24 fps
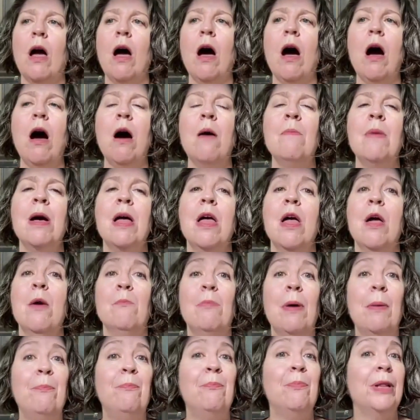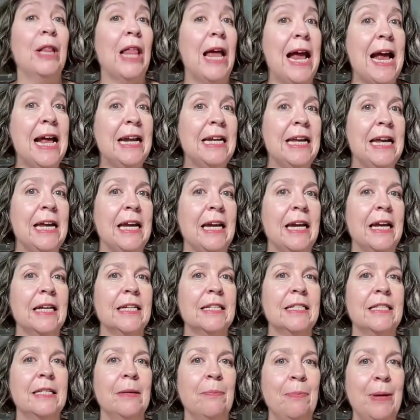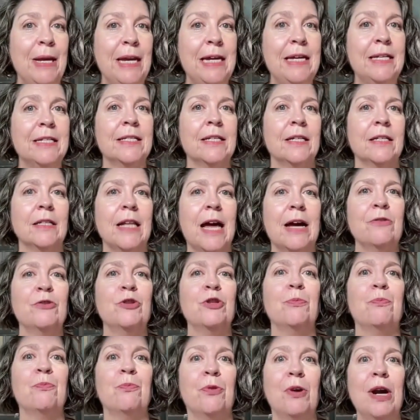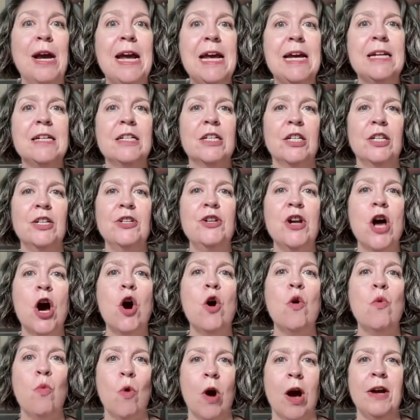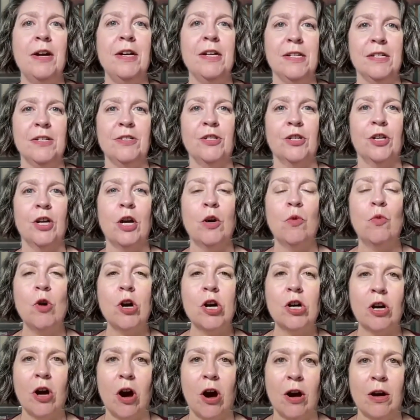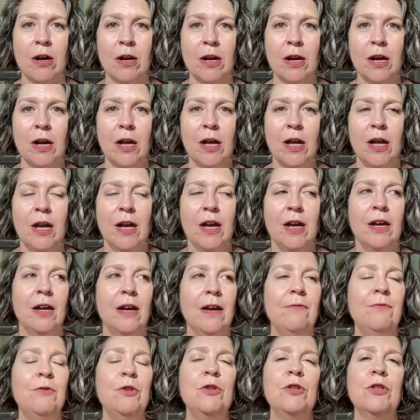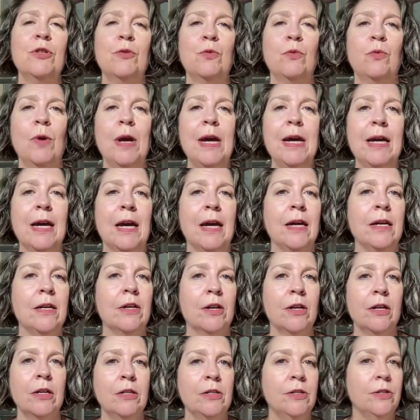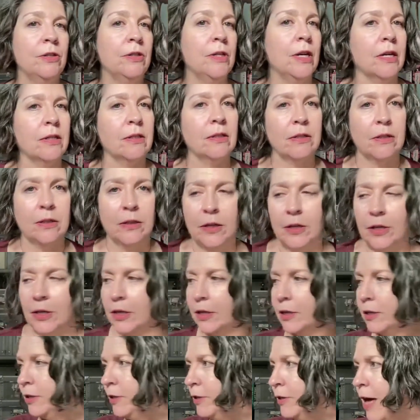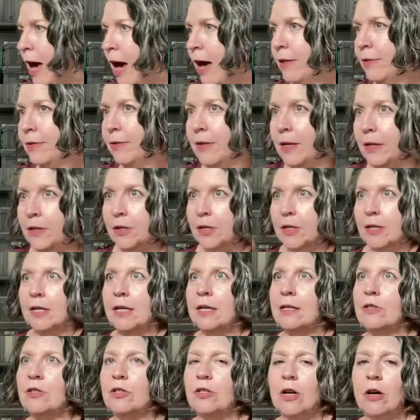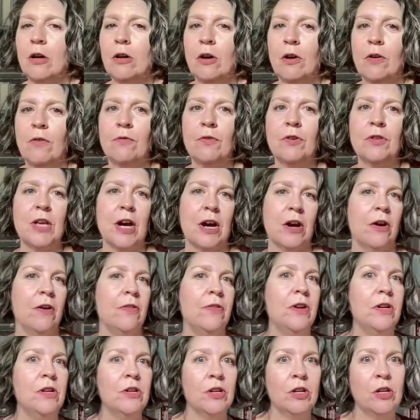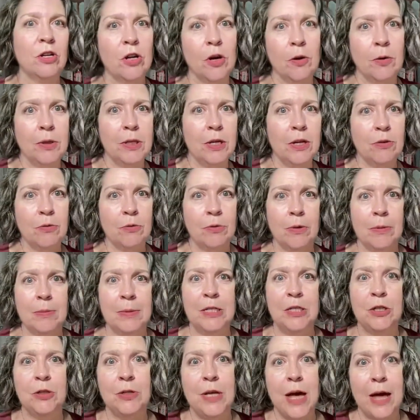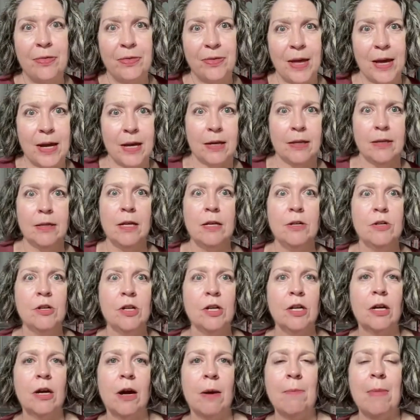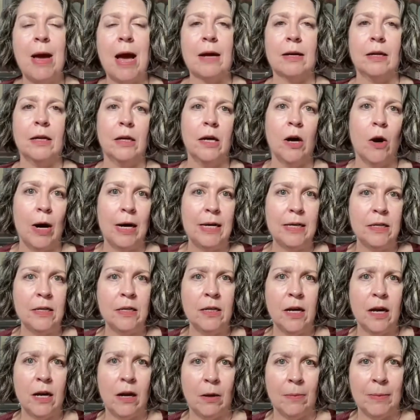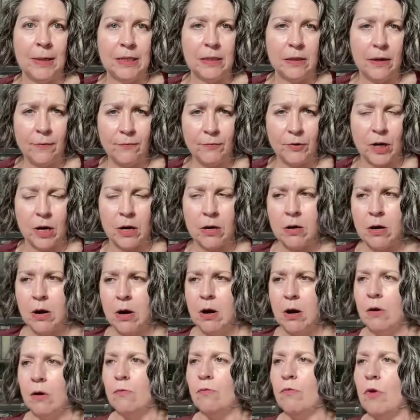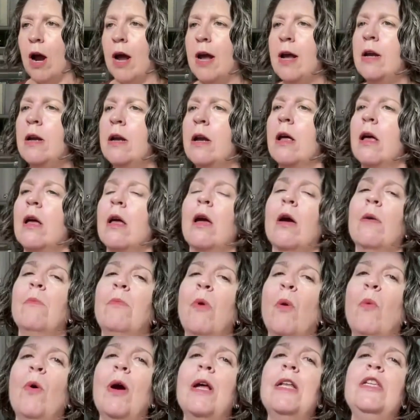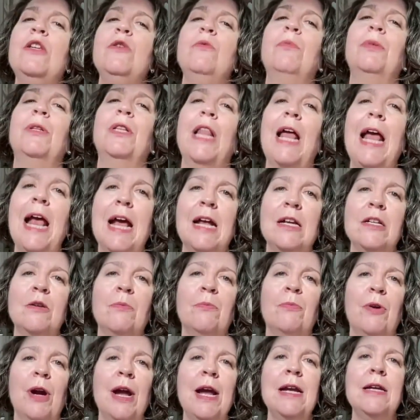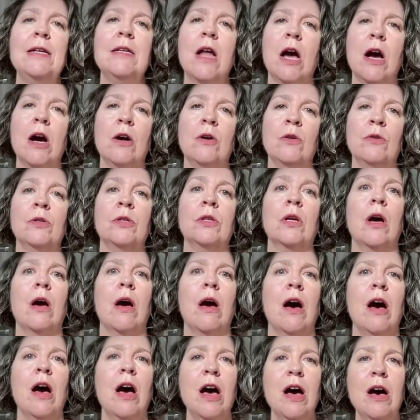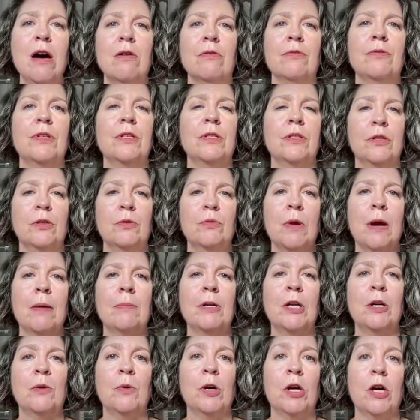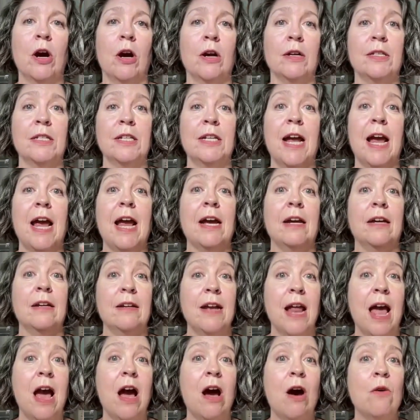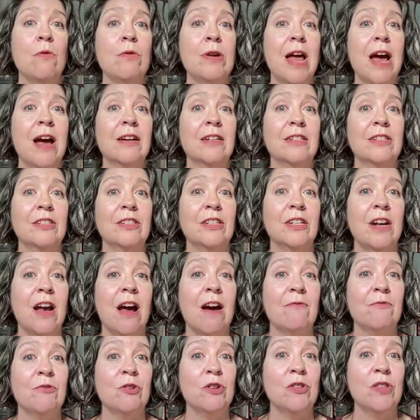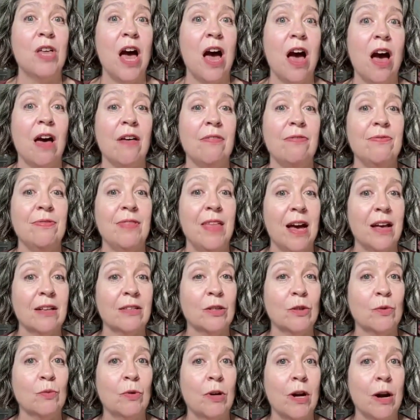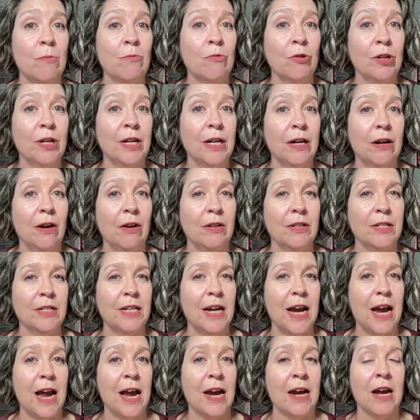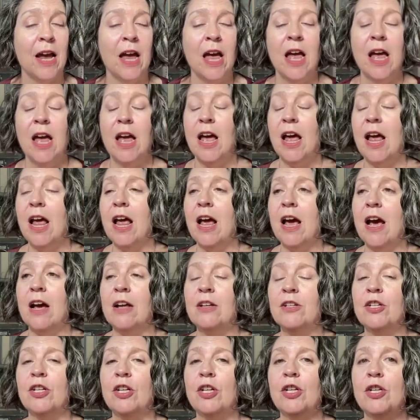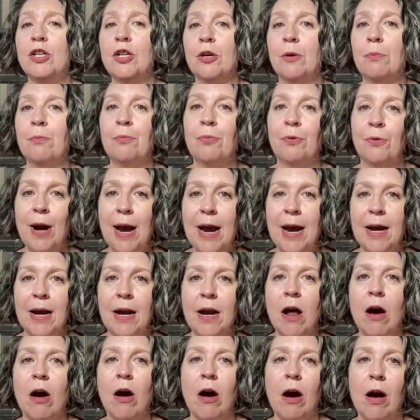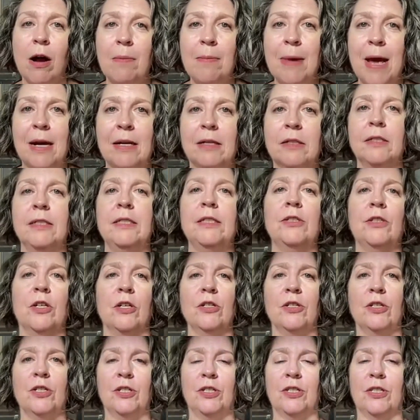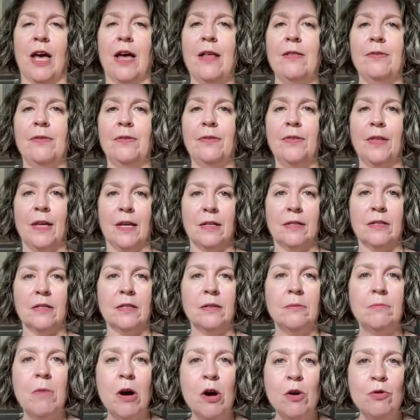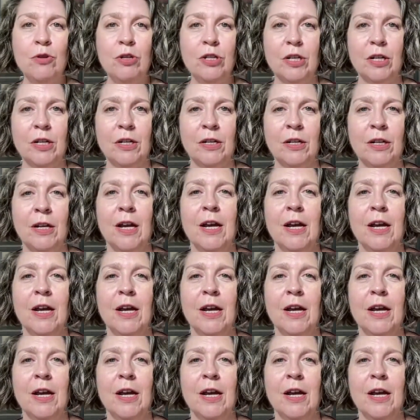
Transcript: But planning is the piece that allows your brain to know what it is you're going to work on. If you just wing it, you're going to do this, and then you're going to do that, and then you're going to get stuck over there, and then you're going to go in the other room and do that thing, and then you're going to come back and go, I didn't get all my stuff done. Right? But when you plan, your brain knows, oh, this is what I'm going to work on today. Now, next, and after that, that's what I'm working on today. And your brain automatically starts setting things in motion.